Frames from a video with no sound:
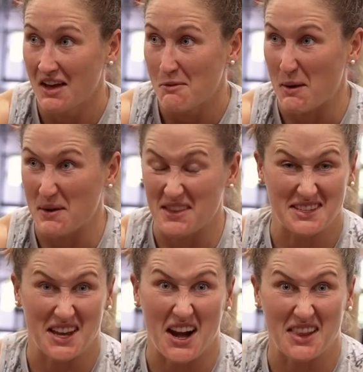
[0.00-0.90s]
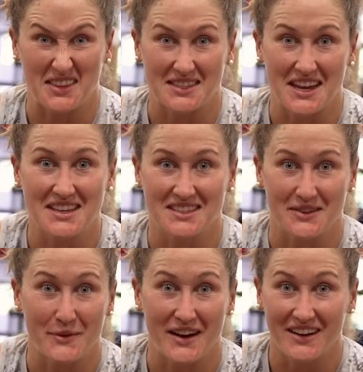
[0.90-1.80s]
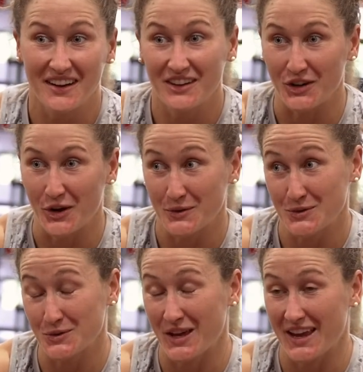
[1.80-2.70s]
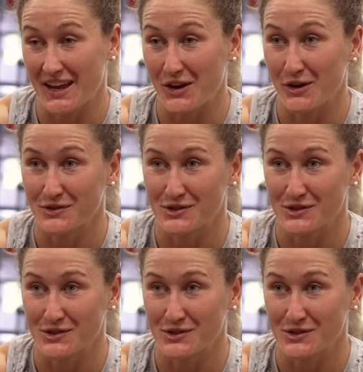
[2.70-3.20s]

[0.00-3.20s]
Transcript: maybe the start of the season, when, you know, it was all kicking off.